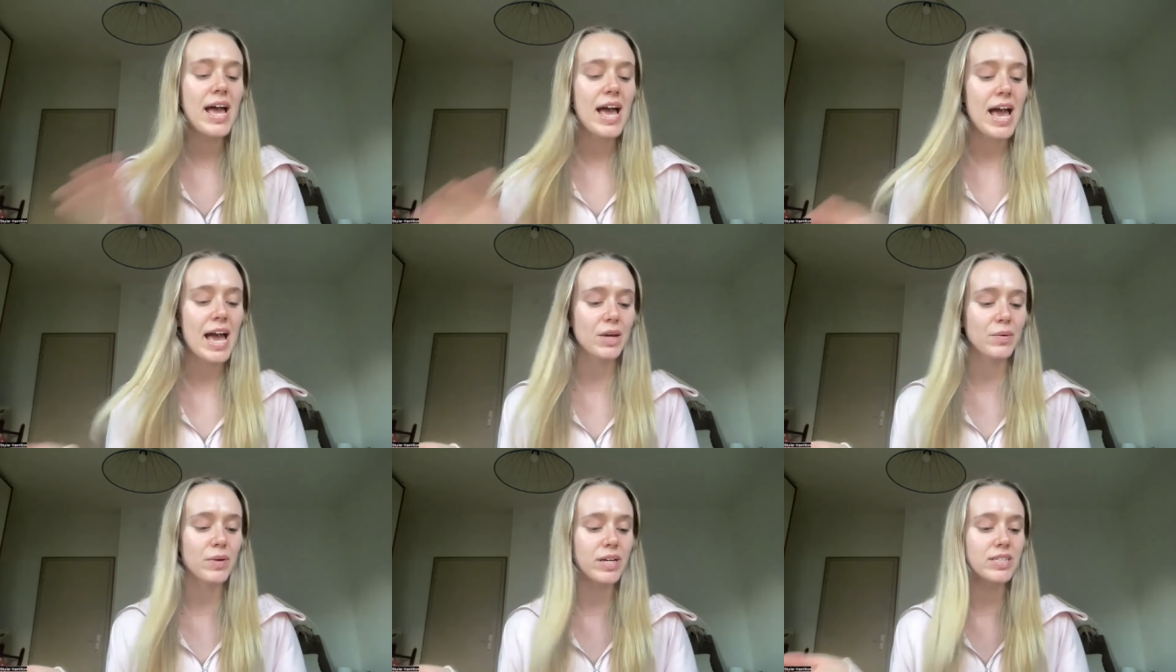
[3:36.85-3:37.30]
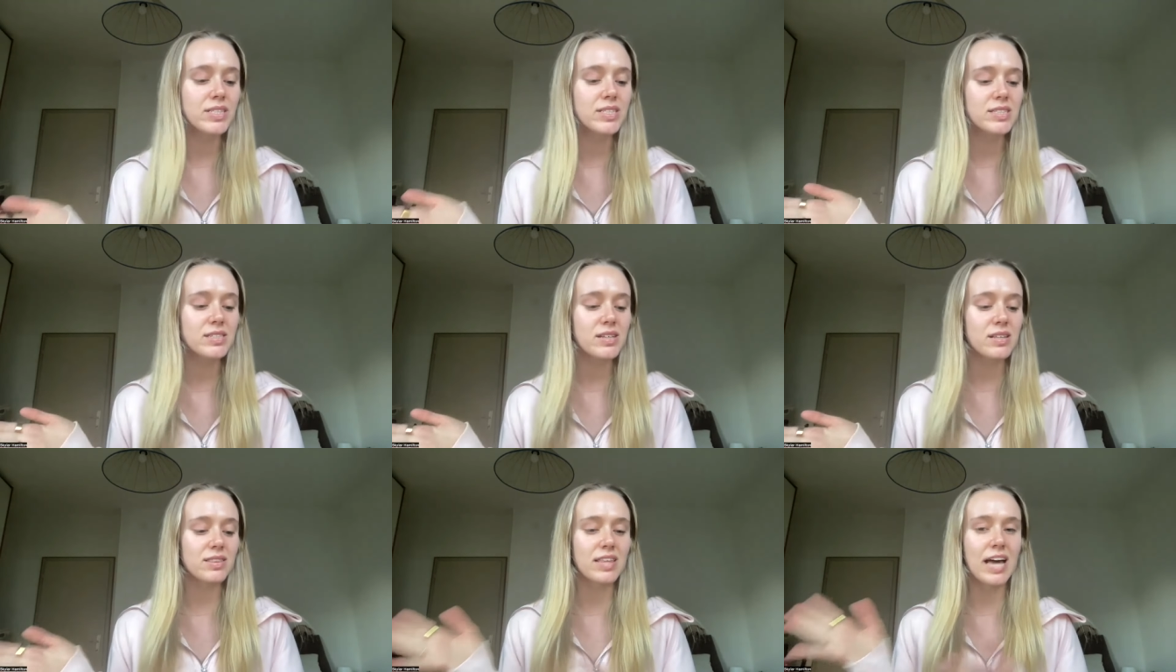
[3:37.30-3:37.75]

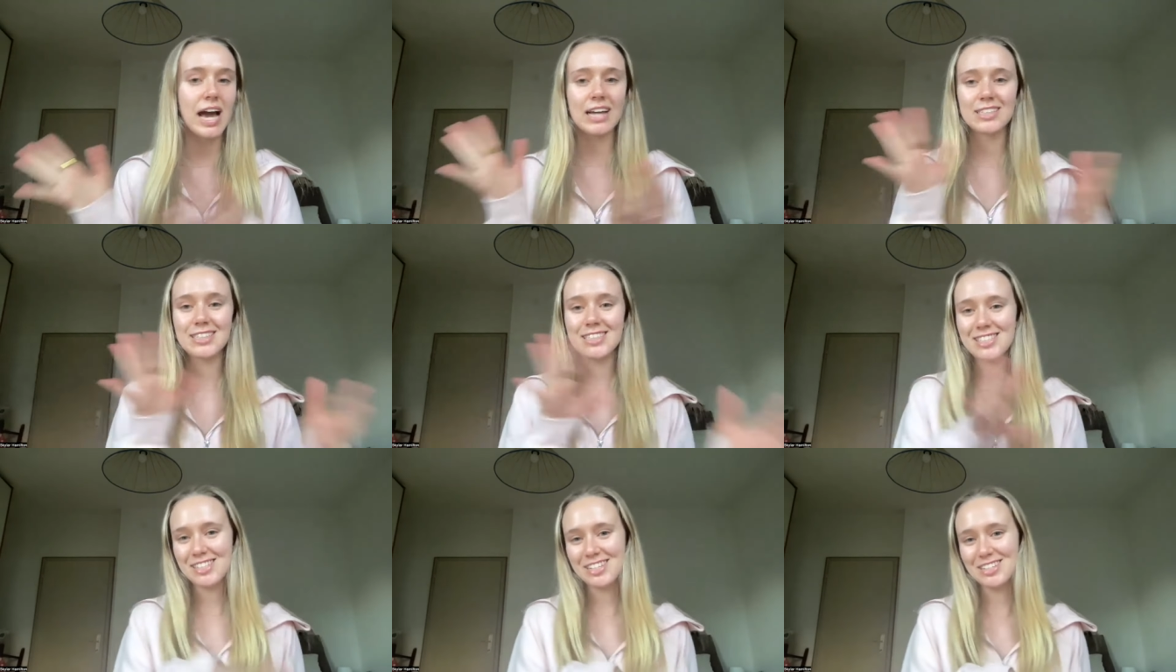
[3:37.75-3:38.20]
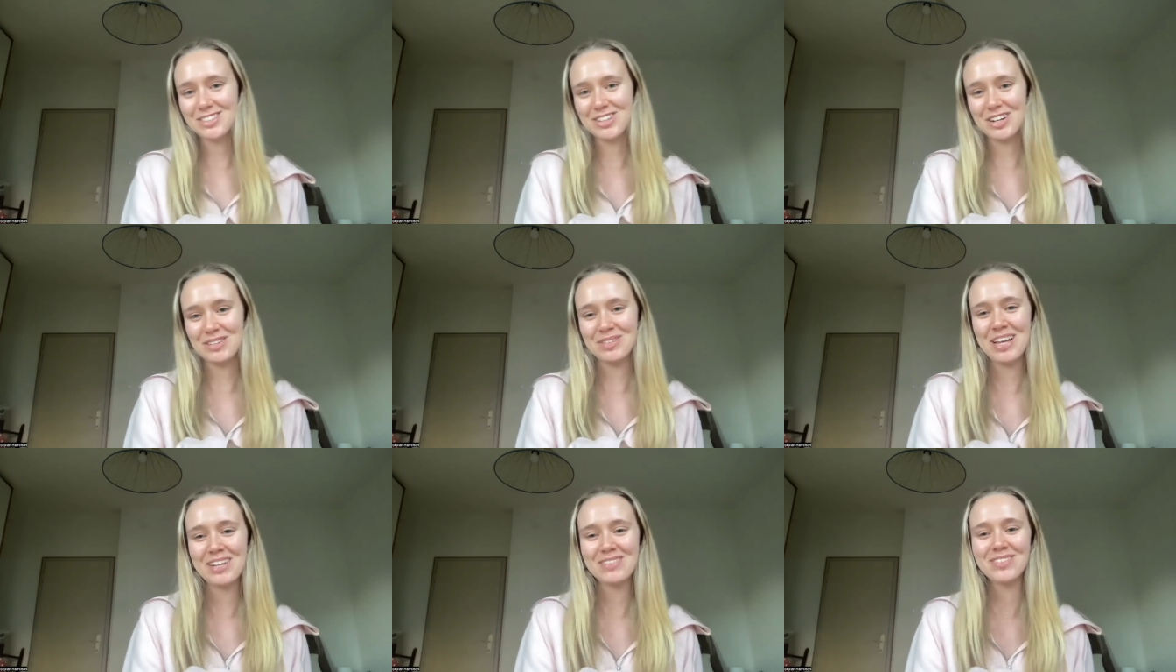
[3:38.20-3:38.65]
anyways that's
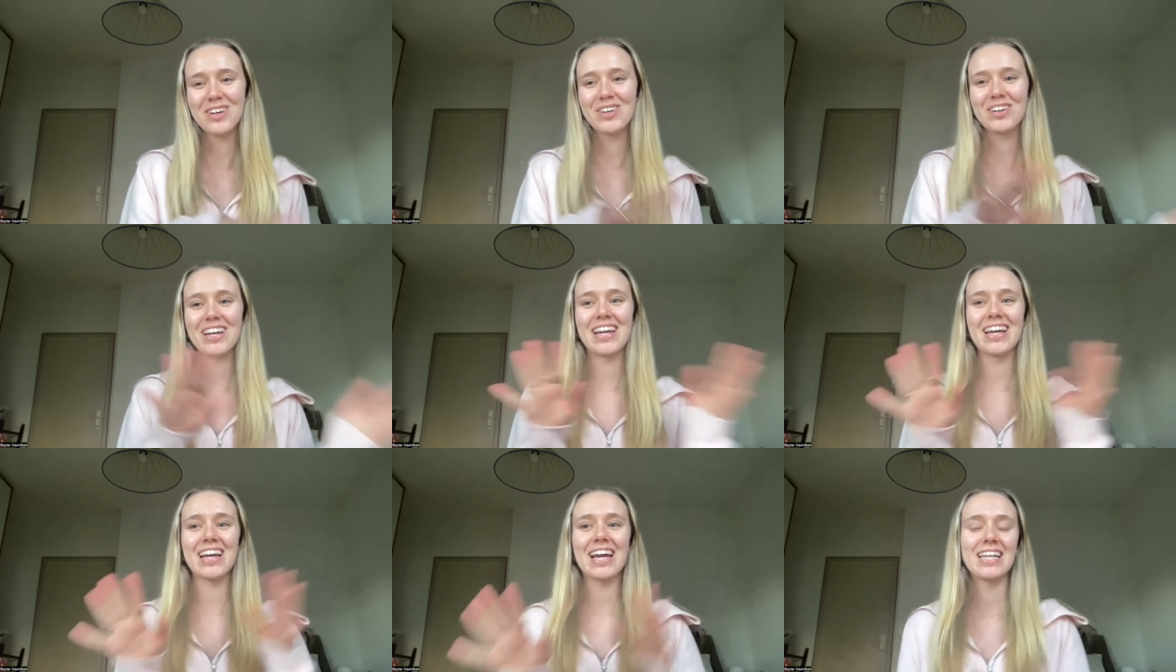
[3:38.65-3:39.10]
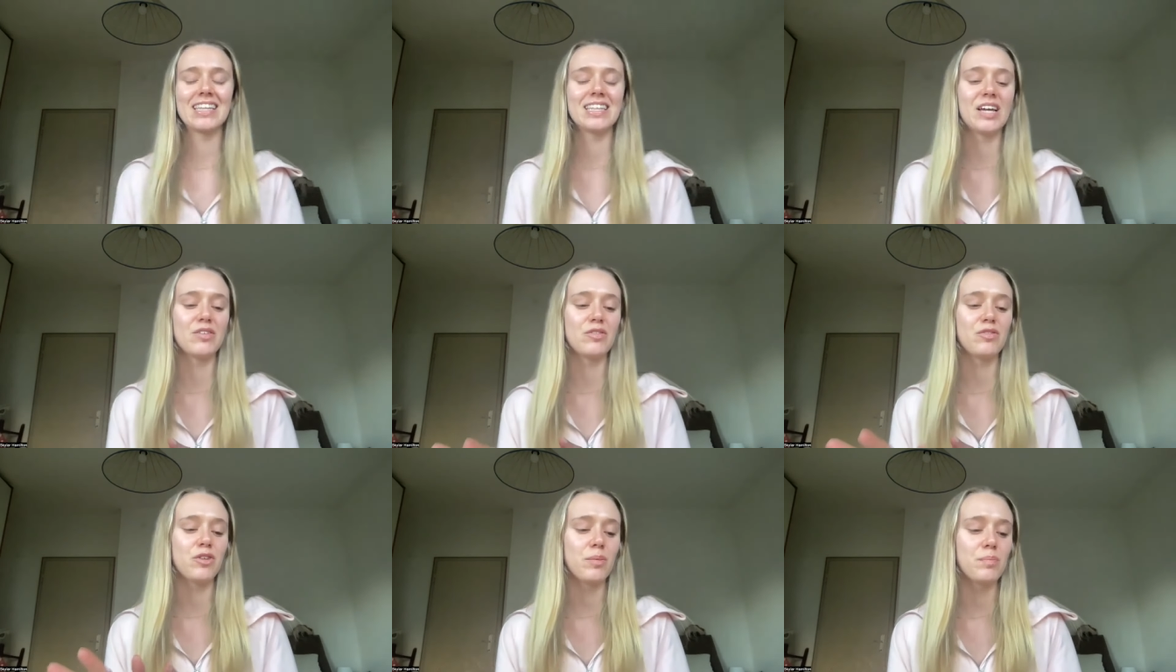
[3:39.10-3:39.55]
dream life loading and
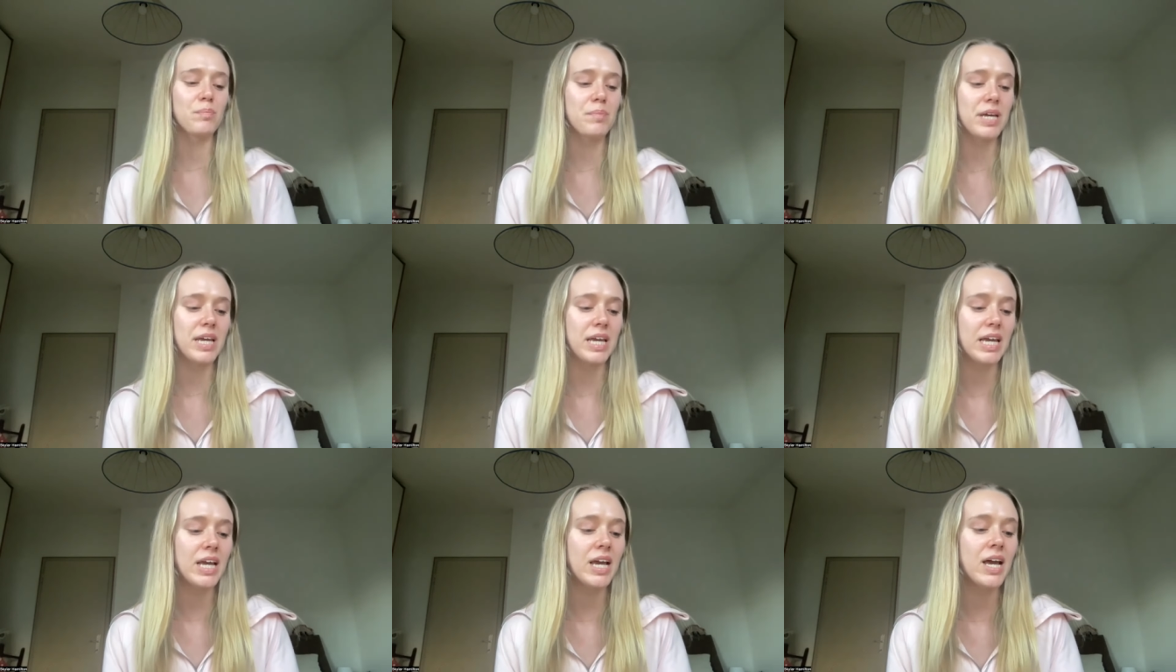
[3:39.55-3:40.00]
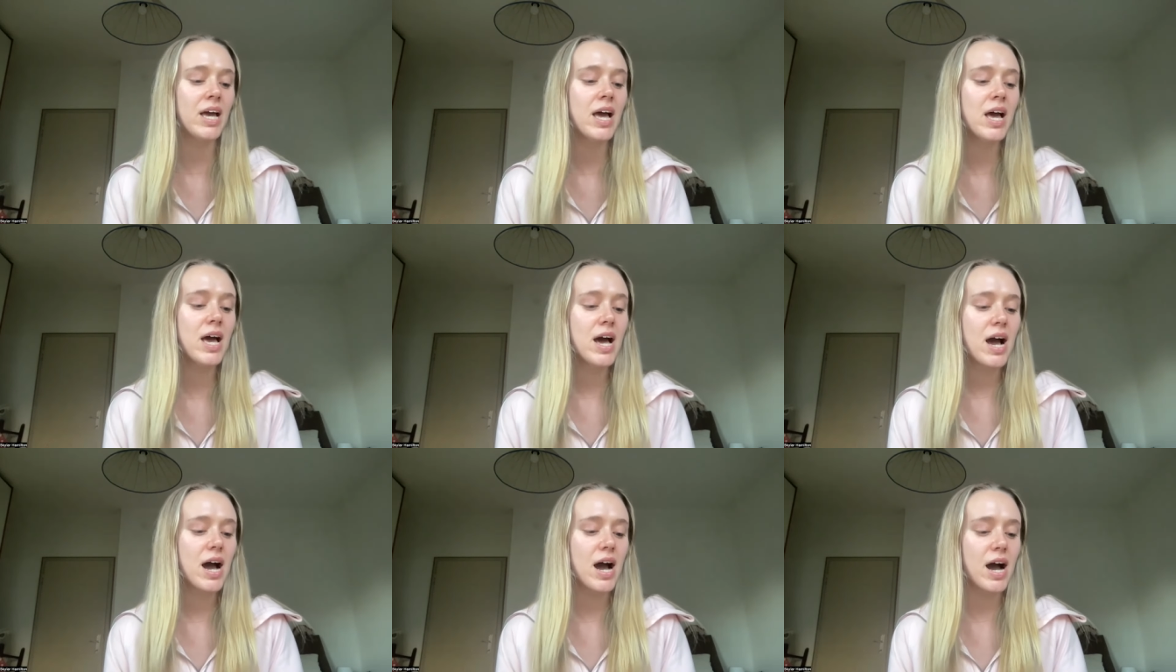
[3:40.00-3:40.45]
then for me
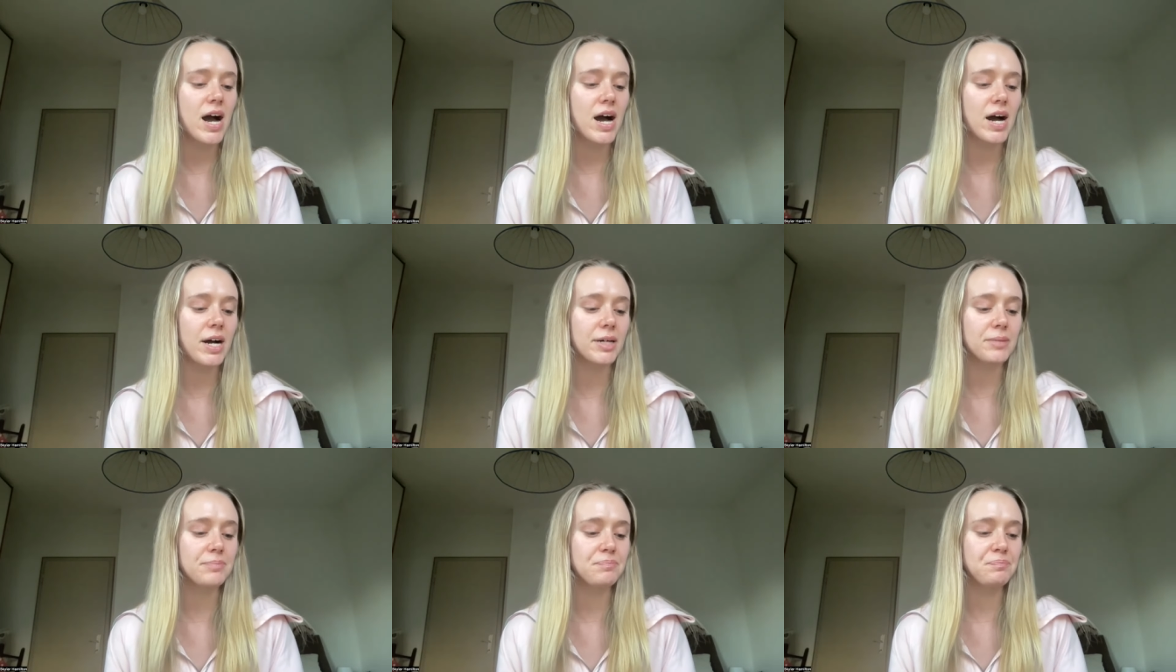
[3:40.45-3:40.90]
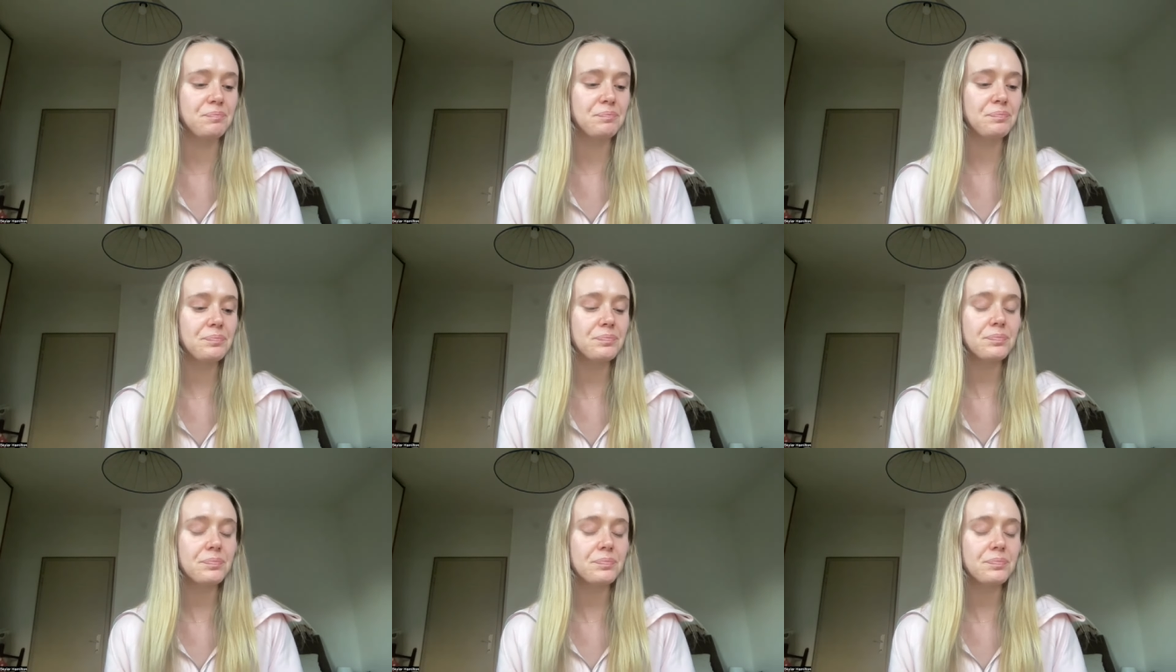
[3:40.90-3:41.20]
um,